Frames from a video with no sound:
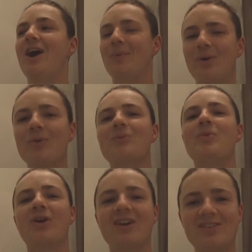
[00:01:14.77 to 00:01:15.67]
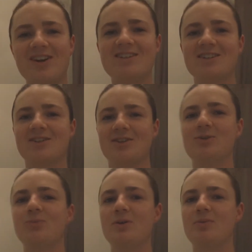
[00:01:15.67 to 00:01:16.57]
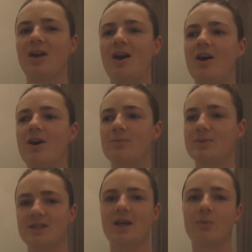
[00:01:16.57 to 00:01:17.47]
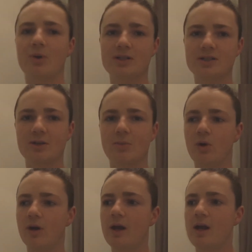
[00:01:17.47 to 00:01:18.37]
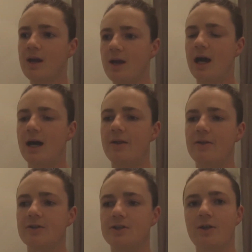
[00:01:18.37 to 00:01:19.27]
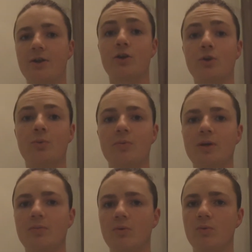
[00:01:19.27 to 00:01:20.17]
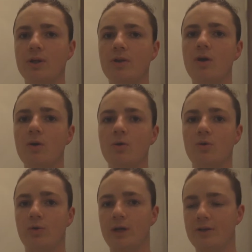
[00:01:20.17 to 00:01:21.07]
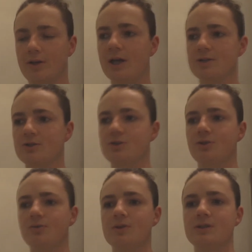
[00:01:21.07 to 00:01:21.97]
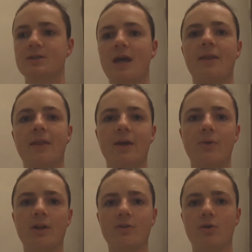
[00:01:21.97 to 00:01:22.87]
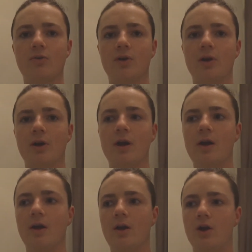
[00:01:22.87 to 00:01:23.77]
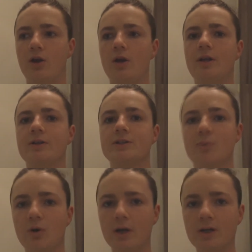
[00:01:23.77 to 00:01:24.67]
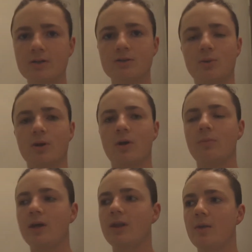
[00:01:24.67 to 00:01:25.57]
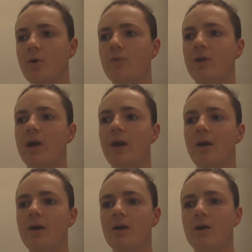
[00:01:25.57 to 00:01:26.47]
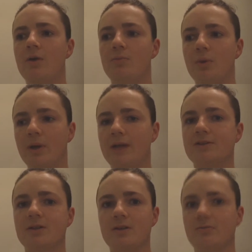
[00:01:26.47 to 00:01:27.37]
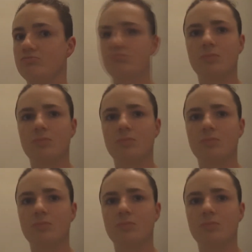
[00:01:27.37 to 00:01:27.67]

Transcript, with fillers: I'm going with Morgan and Rachel, the two people I'm staying with in Singapore and there's another group of people we know who are international students and they went over early this morning so we're going to meet them over there probably get to